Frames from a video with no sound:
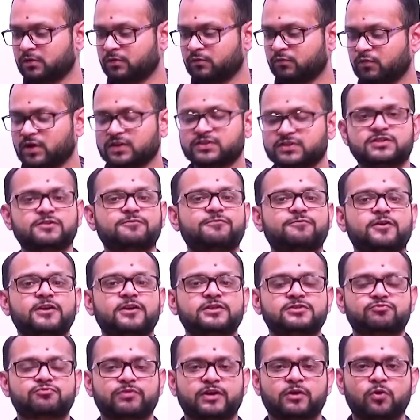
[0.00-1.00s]
once the
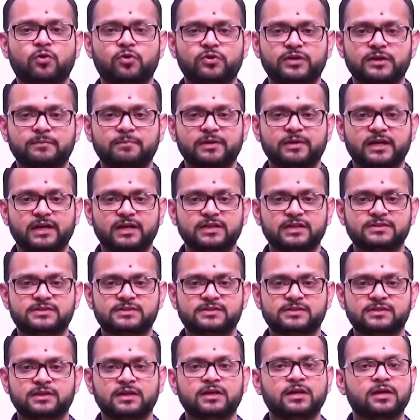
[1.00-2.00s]
first recording
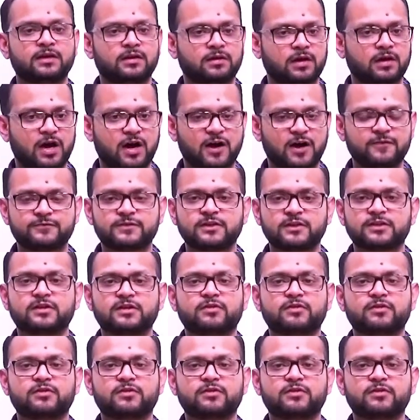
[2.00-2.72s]
begins, after